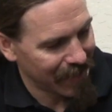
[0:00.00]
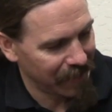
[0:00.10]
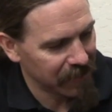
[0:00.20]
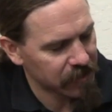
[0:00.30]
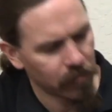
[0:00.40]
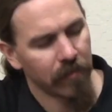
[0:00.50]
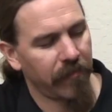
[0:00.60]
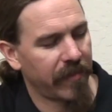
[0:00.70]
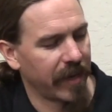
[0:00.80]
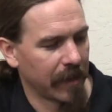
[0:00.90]
this sort of
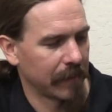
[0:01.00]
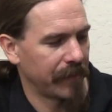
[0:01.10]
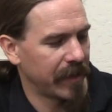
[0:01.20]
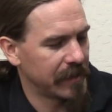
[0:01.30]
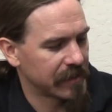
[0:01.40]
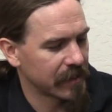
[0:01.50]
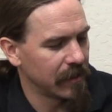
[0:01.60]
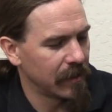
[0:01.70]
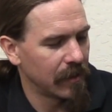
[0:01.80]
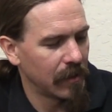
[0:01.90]
thing is
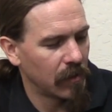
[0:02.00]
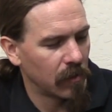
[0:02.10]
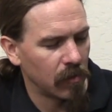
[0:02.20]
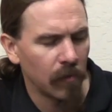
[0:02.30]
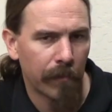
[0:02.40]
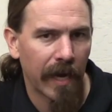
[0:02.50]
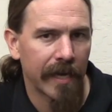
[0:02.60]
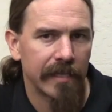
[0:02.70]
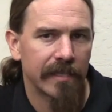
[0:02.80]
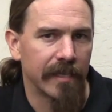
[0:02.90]
who
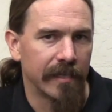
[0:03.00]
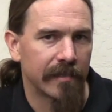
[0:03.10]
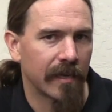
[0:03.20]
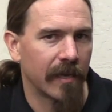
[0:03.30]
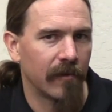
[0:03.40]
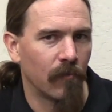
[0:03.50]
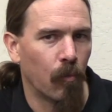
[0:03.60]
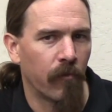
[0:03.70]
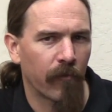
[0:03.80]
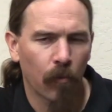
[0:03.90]
buys these
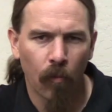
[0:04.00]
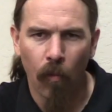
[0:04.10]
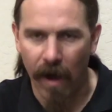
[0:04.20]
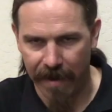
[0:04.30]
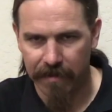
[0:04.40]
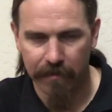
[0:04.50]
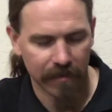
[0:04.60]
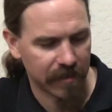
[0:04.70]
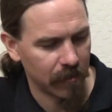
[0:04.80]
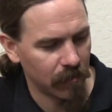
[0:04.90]
and for what?
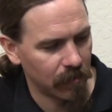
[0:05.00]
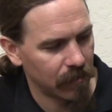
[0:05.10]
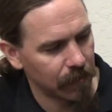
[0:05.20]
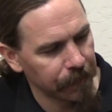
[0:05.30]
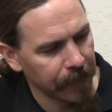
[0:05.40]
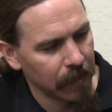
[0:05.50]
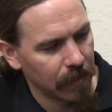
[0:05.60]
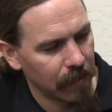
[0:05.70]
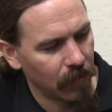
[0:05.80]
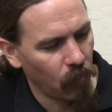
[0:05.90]
So,
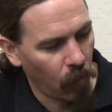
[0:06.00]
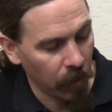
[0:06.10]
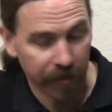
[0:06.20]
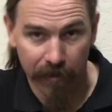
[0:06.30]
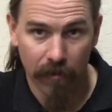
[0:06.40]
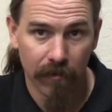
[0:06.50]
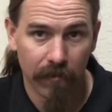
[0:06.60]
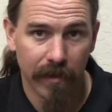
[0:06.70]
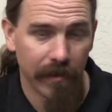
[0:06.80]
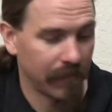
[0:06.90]
Walther
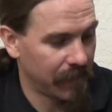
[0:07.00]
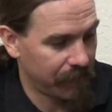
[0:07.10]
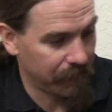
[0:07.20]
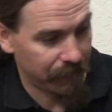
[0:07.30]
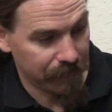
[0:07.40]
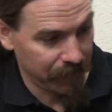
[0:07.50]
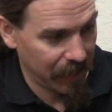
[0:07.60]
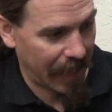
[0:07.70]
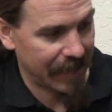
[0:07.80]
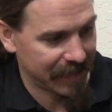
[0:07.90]

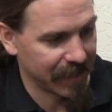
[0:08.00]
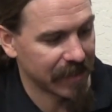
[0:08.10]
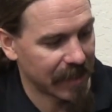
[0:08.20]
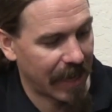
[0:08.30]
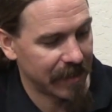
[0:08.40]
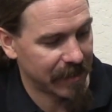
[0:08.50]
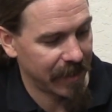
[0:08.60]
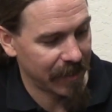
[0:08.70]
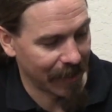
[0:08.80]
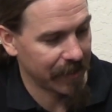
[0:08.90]
has this as
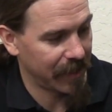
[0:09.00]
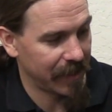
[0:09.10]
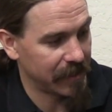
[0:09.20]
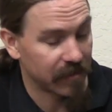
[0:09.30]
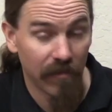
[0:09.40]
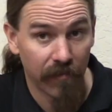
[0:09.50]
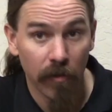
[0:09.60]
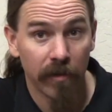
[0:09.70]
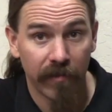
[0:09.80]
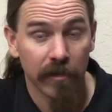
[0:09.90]
a gun that is
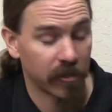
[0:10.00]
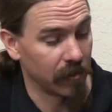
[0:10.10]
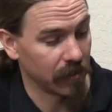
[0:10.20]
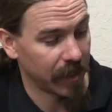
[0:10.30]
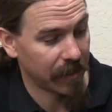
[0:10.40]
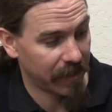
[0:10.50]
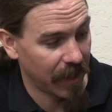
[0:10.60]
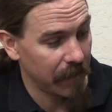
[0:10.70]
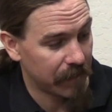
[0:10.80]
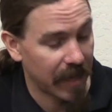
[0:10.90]
fully functional. Like,
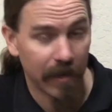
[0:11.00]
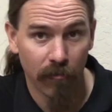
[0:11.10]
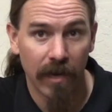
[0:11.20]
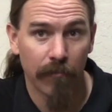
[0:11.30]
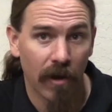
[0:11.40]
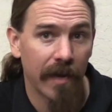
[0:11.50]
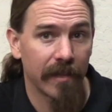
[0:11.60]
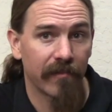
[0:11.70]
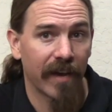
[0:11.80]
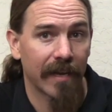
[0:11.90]
they take great pride
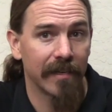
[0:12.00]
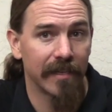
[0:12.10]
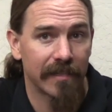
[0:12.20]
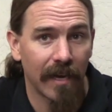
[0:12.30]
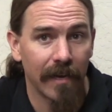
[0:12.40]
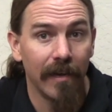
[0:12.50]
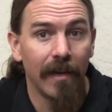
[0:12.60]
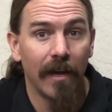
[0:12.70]
in the fact that it's got